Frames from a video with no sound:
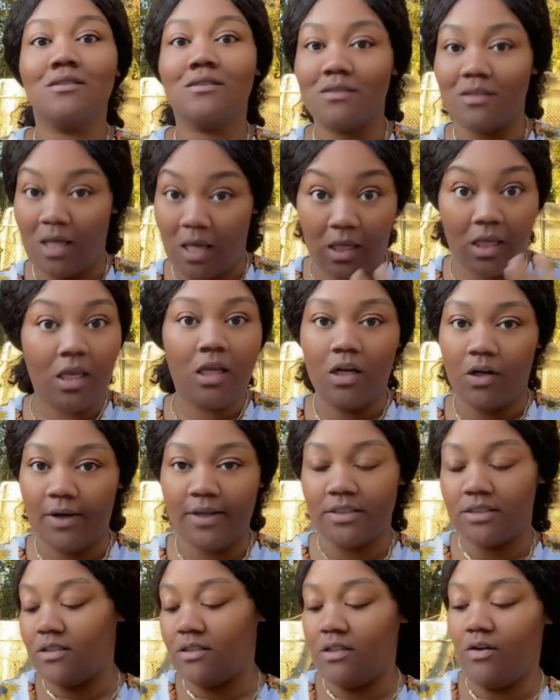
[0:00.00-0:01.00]
Like, he
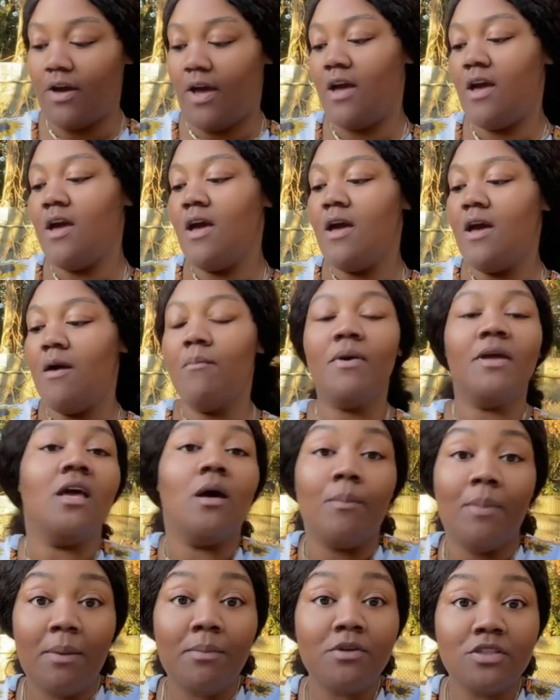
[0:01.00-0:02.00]
crazy, okay? But yeah,
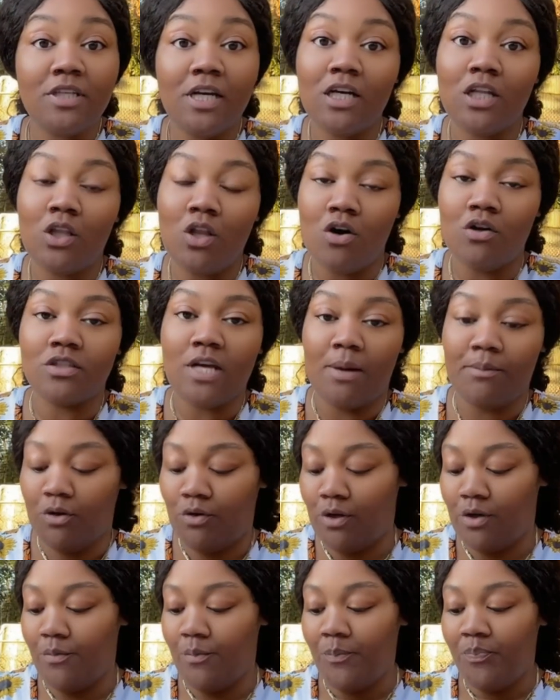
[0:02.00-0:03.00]
peppers take a long time to
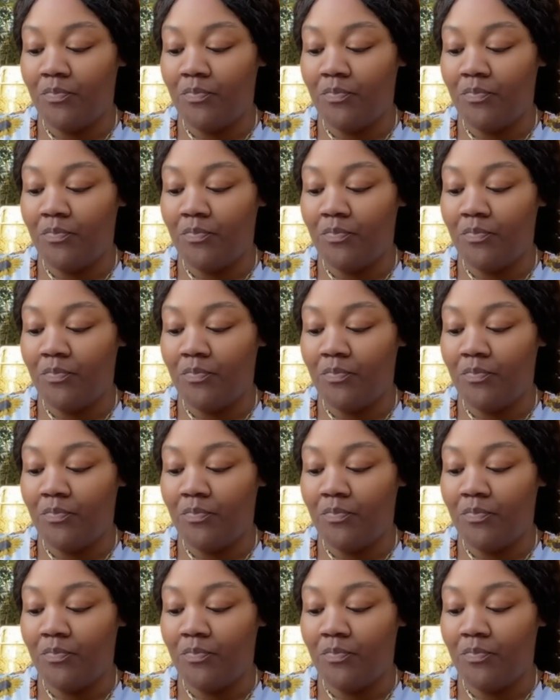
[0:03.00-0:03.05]
grow.